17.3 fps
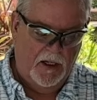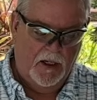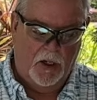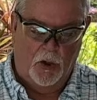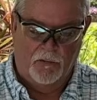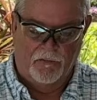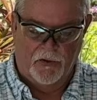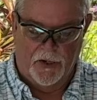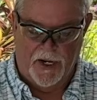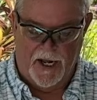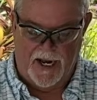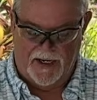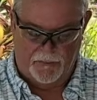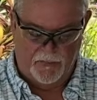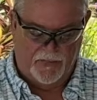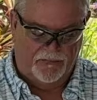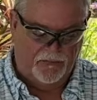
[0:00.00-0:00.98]

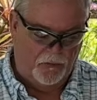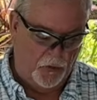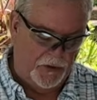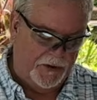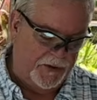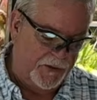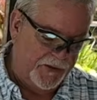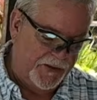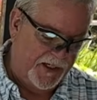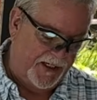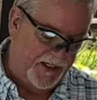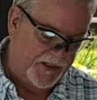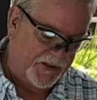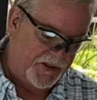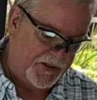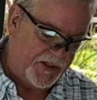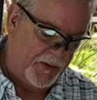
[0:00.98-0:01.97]
overnight before using it,
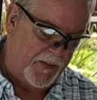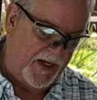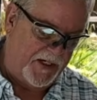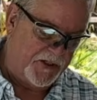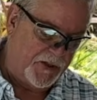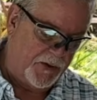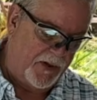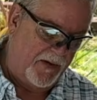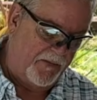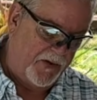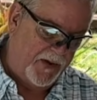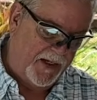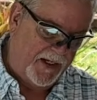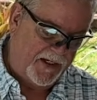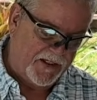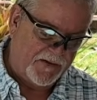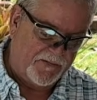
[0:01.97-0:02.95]
just to make sure
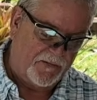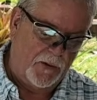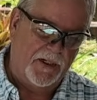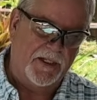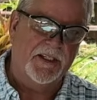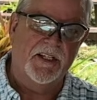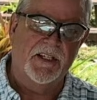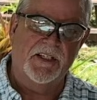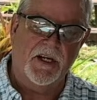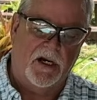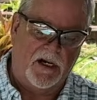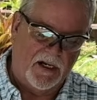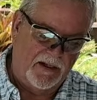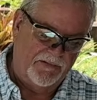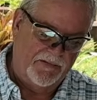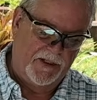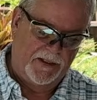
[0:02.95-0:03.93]
everything is fully
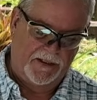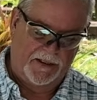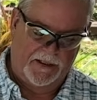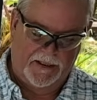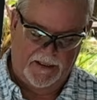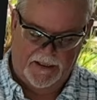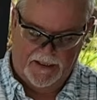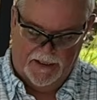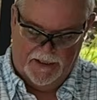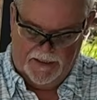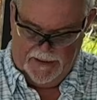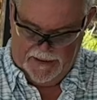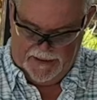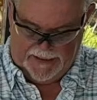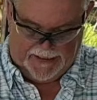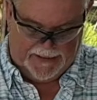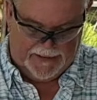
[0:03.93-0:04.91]
dissolved
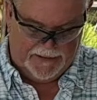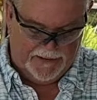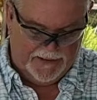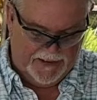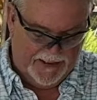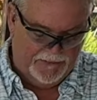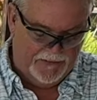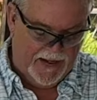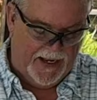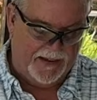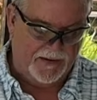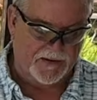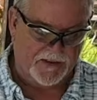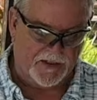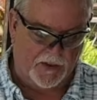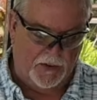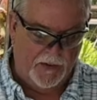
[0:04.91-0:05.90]
and in that.
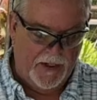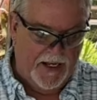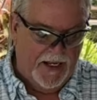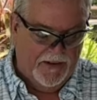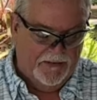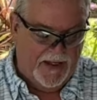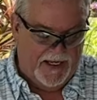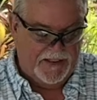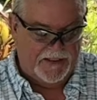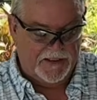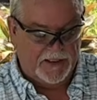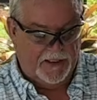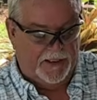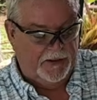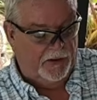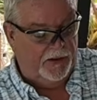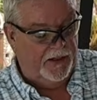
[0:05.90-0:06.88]
So that is
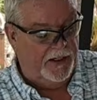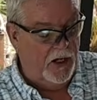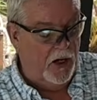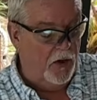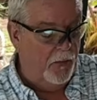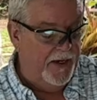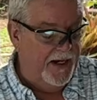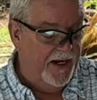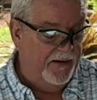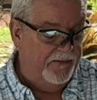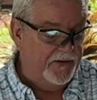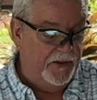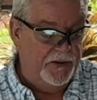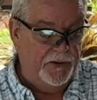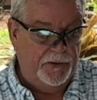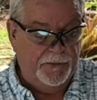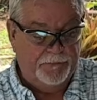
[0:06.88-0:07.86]
literally all we have to
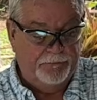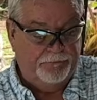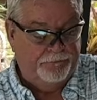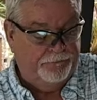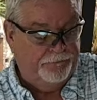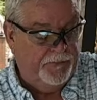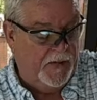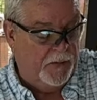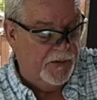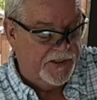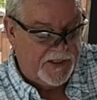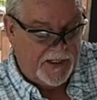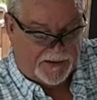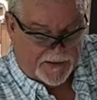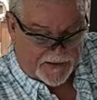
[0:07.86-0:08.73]
do. We'll set